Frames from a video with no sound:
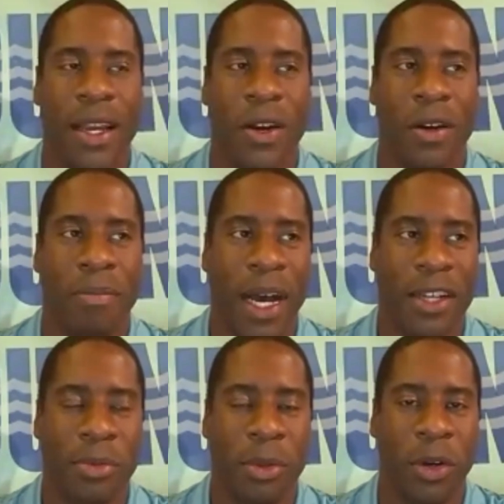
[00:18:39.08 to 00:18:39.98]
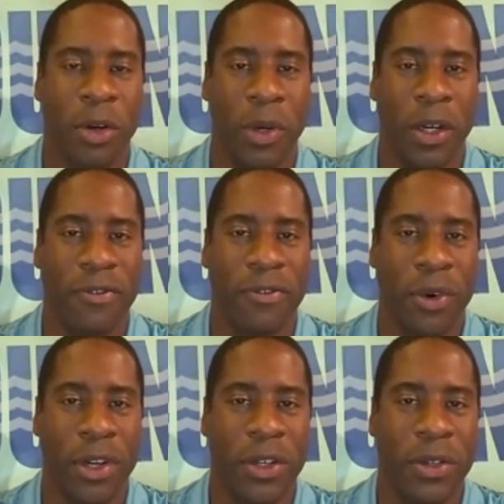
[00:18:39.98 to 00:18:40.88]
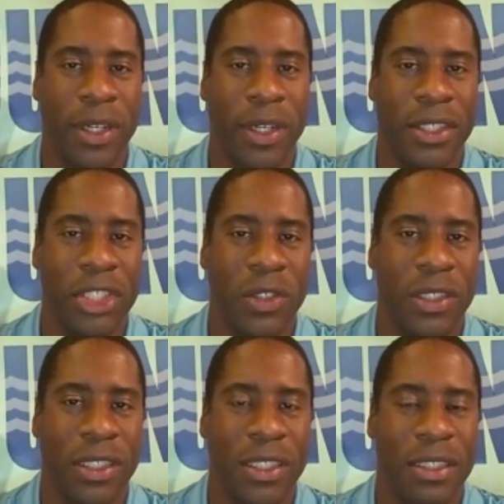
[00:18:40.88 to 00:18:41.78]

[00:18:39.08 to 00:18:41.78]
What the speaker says: a possible career for you in insurance?